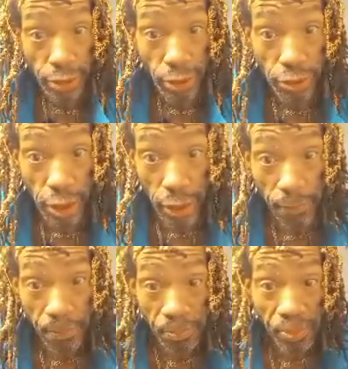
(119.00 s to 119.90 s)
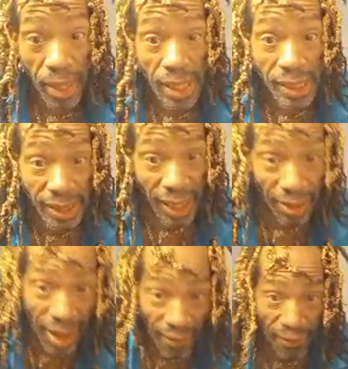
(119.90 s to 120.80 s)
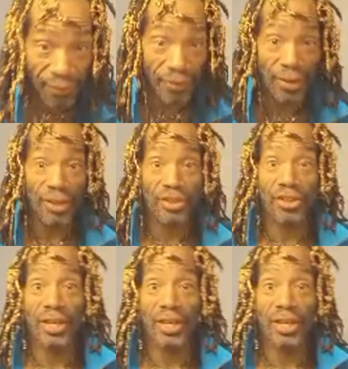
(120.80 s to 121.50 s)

to sit because I don't have furniture